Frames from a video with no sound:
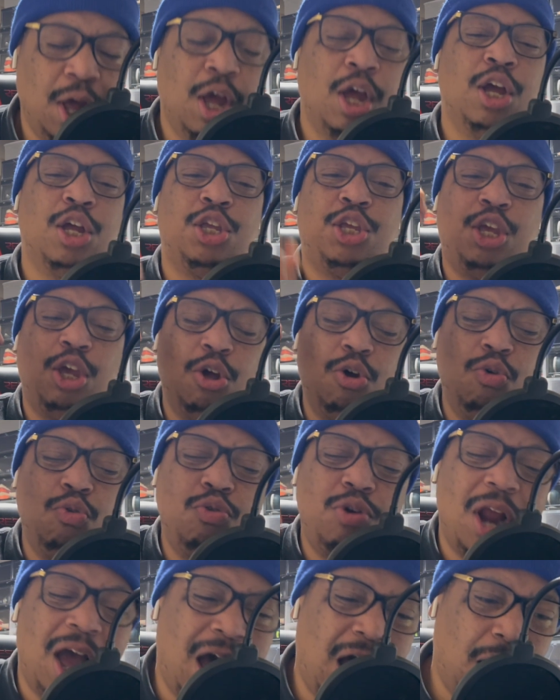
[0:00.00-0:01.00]
You
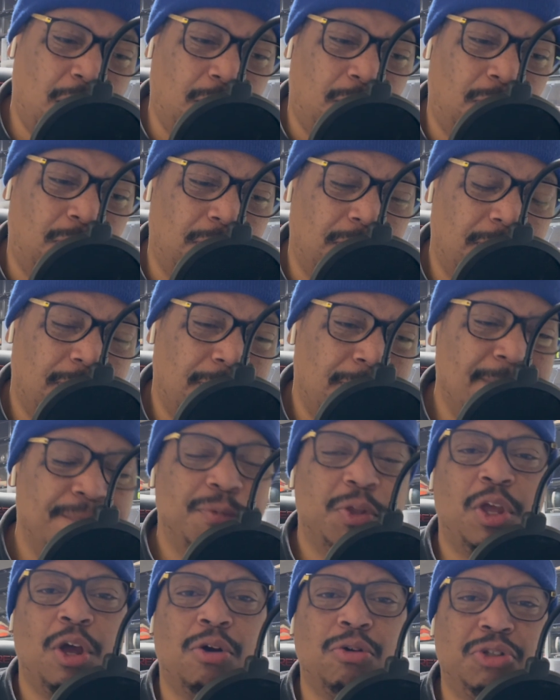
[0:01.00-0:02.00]
know
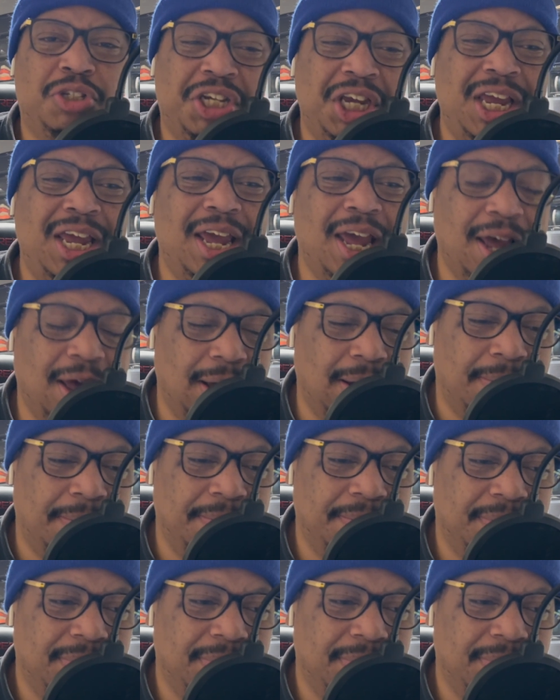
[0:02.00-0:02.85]
your GM